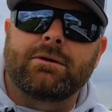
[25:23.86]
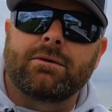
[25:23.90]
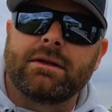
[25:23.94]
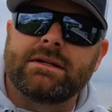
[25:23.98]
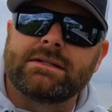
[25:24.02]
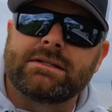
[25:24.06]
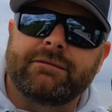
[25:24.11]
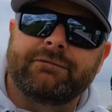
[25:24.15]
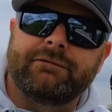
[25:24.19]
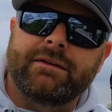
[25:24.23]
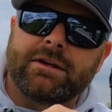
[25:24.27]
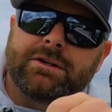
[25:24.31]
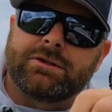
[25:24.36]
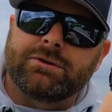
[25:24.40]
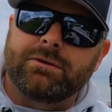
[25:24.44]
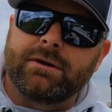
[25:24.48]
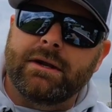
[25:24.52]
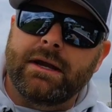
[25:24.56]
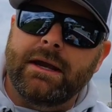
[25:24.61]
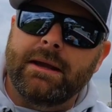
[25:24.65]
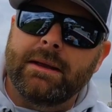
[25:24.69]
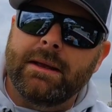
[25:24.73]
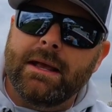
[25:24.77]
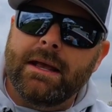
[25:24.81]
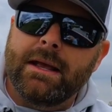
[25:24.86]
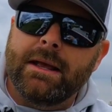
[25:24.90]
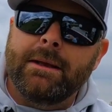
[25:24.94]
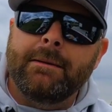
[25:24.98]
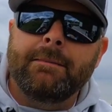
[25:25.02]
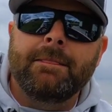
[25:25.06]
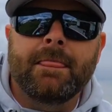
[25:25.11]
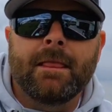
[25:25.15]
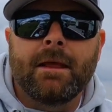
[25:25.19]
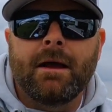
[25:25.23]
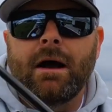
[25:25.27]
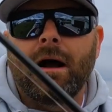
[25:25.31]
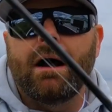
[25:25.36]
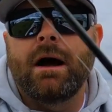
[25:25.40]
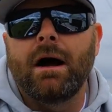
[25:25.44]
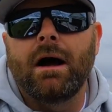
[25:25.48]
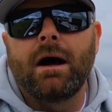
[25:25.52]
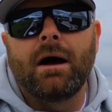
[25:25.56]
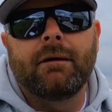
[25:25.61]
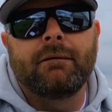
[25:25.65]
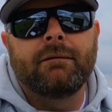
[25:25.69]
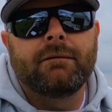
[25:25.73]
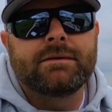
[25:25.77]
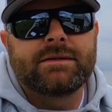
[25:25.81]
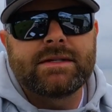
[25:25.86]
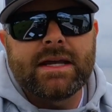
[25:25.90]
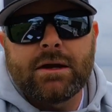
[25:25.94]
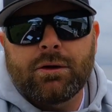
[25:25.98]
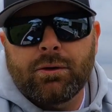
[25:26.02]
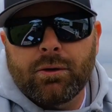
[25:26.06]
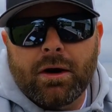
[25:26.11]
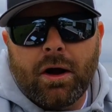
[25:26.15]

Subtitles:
Croix. This is a Victory. St.